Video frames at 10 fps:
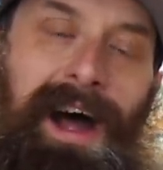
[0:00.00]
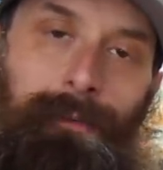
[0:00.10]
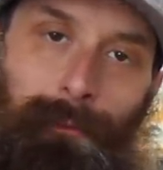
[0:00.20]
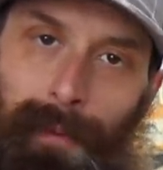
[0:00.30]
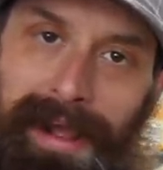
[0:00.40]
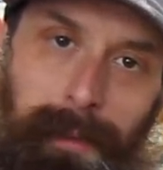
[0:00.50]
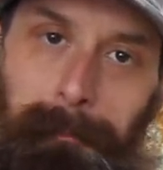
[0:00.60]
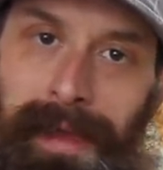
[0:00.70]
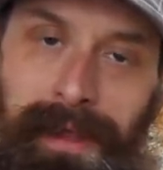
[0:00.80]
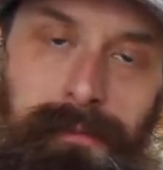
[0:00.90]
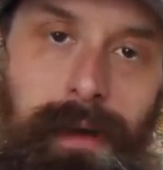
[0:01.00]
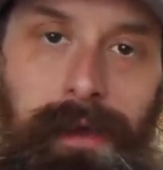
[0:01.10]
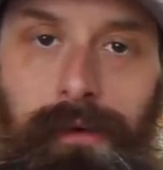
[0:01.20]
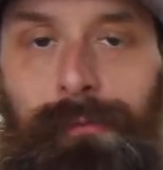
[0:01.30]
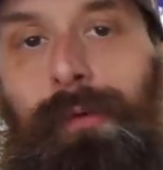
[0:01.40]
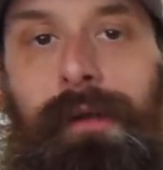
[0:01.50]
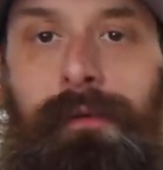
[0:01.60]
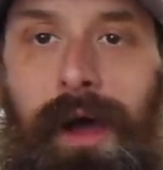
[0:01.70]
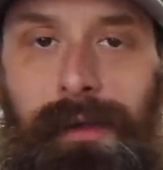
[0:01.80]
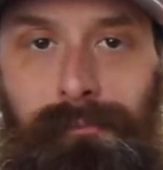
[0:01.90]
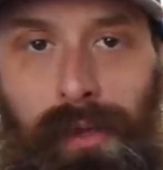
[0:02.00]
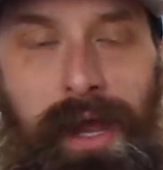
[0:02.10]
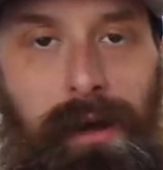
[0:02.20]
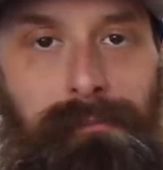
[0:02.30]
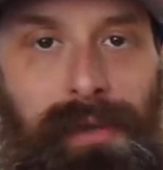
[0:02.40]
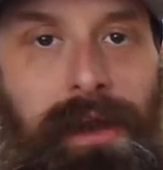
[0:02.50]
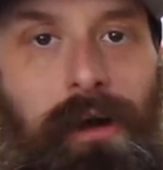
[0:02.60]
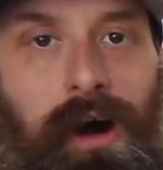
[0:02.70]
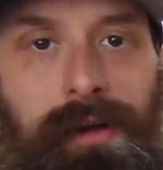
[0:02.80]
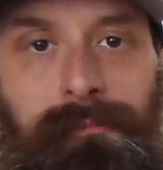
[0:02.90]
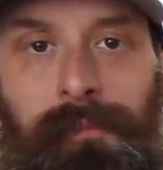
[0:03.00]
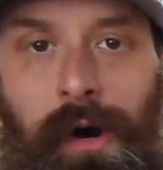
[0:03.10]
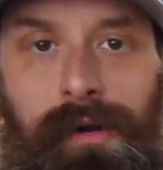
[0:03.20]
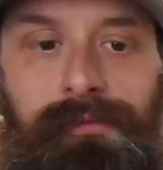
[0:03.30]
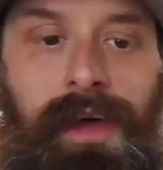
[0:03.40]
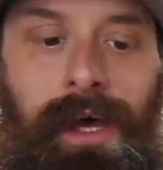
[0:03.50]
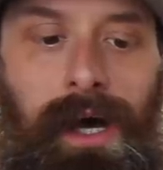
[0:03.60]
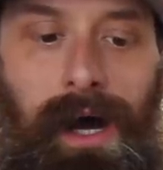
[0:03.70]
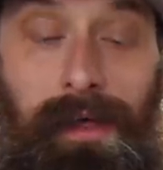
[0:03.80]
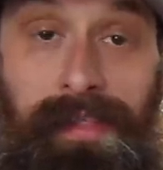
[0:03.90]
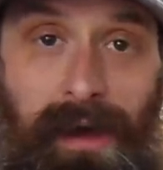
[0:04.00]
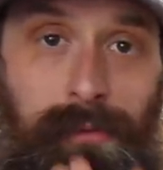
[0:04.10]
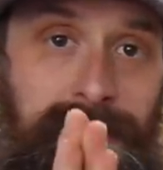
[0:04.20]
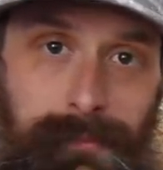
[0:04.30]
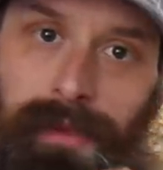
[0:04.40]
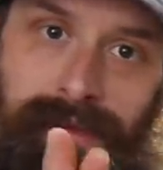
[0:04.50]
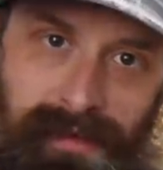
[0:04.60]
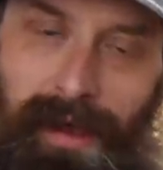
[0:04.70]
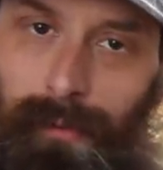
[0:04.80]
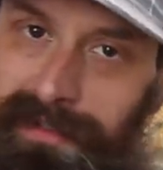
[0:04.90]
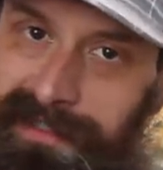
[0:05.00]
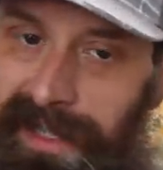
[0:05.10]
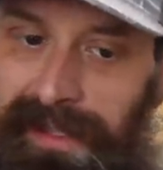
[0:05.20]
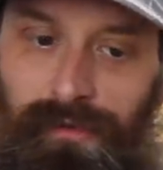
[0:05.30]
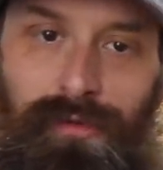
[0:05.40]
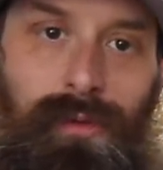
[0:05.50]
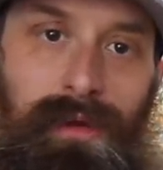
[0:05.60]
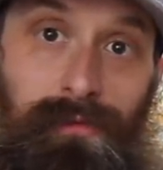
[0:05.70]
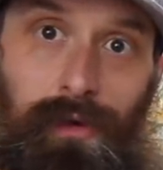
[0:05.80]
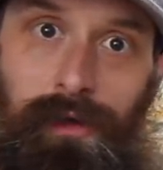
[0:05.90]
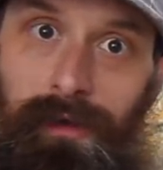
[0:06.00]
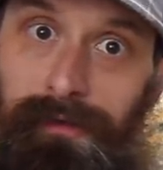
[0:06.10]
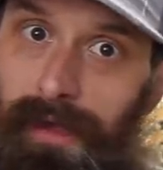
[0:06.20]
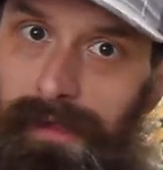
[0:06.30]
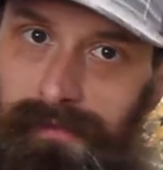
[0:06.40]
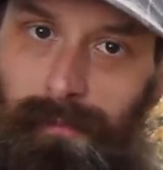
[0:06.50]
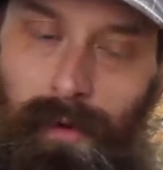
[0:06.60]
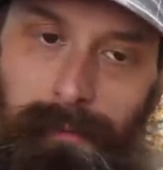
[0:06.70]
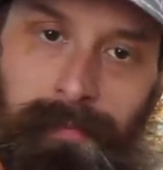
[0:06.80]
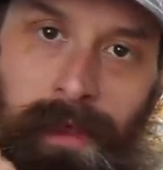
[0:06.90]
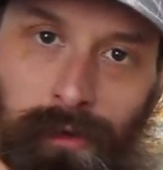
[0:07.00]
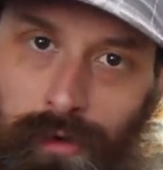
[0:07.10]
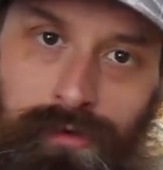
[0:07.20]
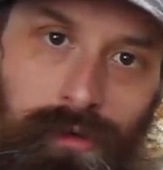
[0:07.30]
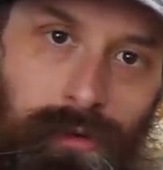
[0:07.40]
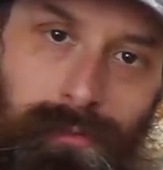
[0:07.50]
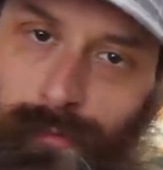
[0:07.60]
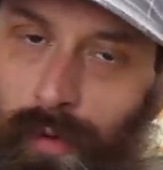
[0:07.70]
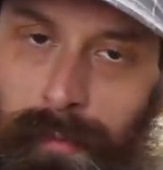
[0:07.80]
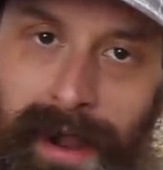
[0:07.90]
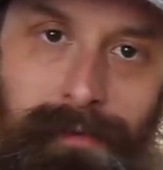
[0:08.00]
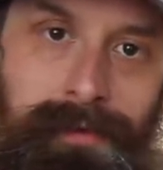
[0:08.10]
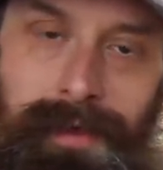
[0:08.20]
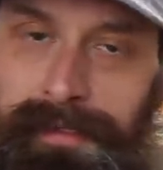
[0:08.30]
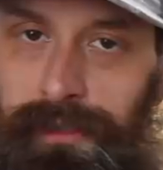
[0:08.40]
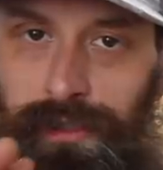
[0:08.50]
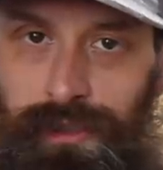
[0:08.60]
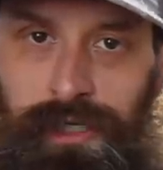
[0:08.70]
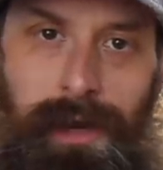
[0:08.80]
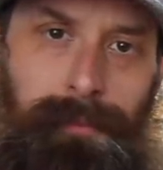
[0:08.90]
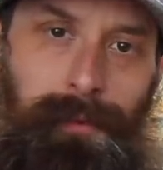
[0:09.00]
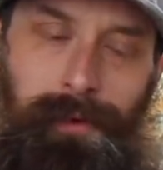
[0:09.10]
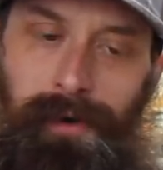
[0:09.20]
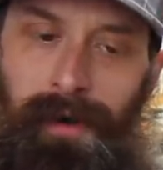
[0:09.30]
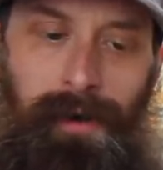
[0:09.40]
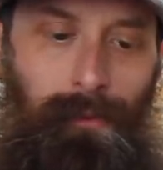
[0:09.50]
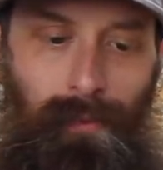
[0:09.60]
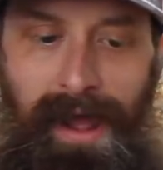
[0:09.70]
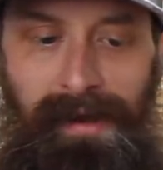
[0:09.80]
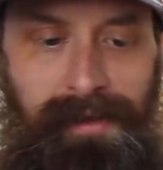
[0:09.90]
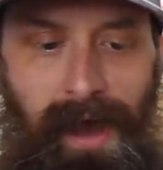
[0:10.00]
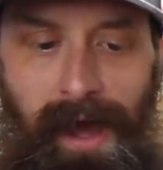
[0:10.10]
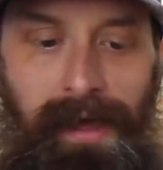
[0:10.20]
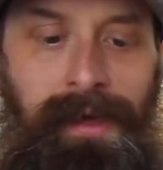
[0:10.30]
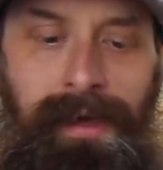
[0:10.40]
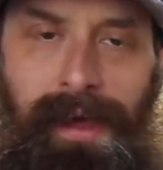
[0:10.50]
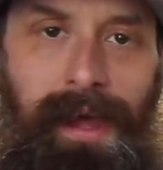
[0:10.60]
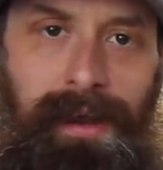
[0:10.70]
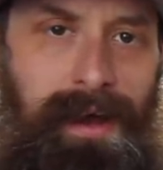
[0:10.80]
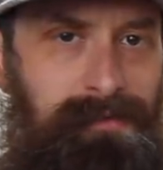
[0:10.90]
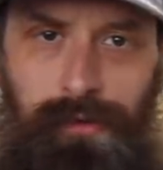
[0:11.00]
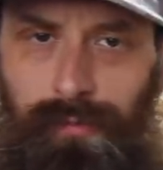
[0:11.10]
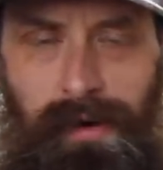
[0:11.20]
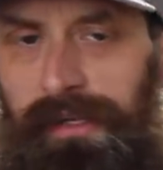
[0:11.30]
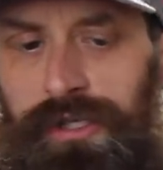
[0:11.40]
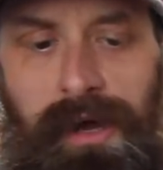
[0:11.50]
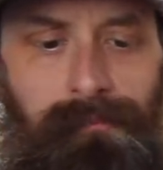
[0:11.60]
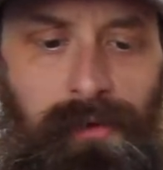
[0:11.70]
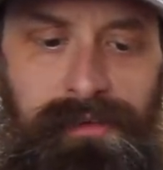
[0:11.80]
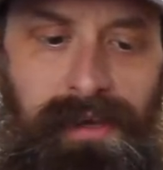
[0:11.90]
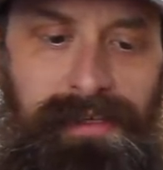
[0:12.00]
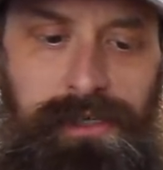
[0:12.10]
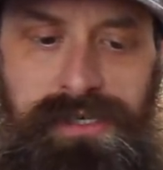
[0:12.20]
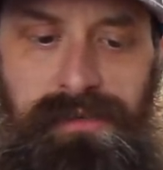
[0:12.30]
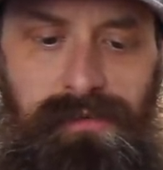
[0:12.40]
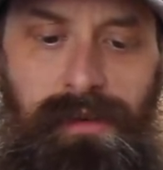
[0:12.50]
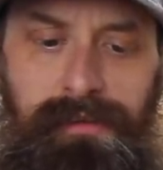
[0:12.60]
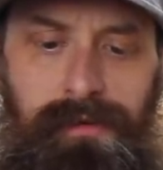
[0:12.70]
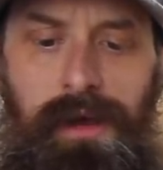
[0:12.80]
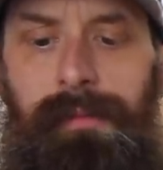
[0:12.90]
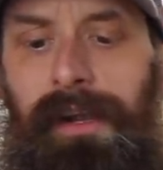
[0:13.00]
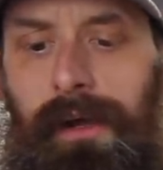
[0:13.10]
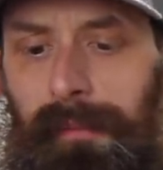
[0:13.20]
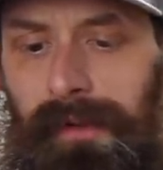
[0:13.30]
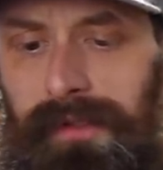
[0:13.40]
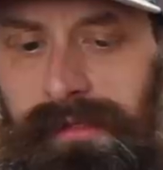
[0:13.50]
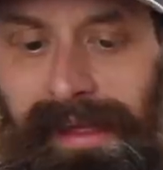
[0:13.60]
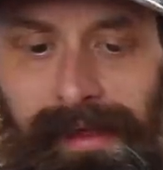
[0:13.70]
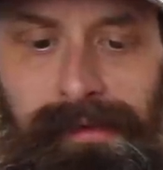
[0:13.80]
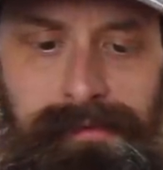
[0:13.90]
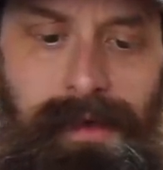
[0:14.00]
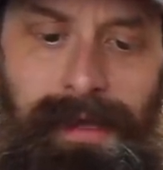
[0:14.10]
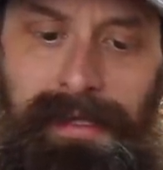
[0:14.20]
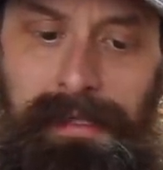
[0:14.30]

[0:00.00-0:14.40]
I recommend my good friend Ryan Blair, Blair Automotive. That would be the place I would take it to if you're going to take it somewhere. Good dude, former Audi technician, shop owner, rad guy, and has a great shop full of technicians. So let's talk about a couple of things